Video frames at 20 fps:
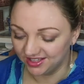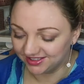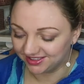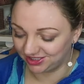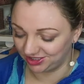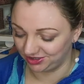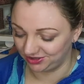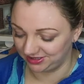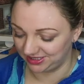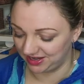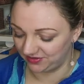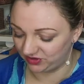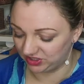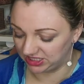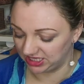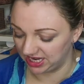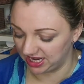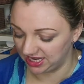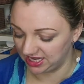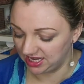to use it every
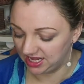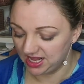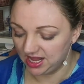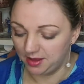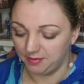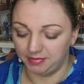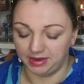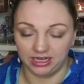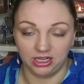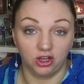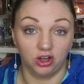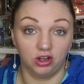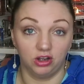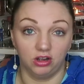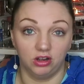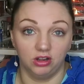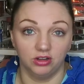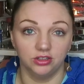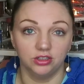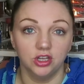day, but I
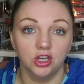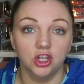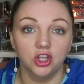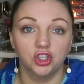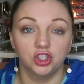can't.